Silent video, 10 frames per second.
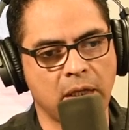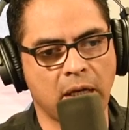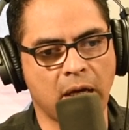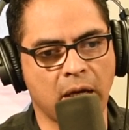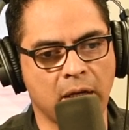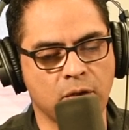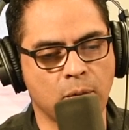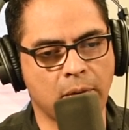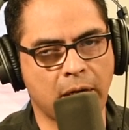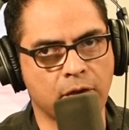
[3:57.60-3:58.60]
and you
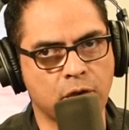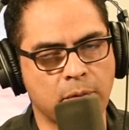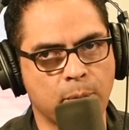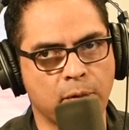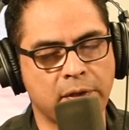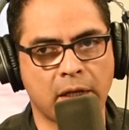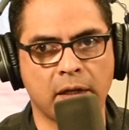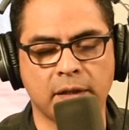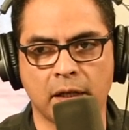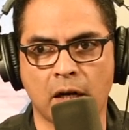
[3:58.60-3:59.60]
don't have to be moving that
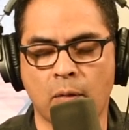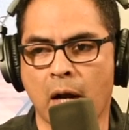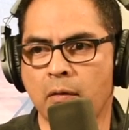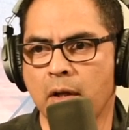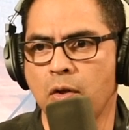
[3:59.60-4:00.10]
antenna around like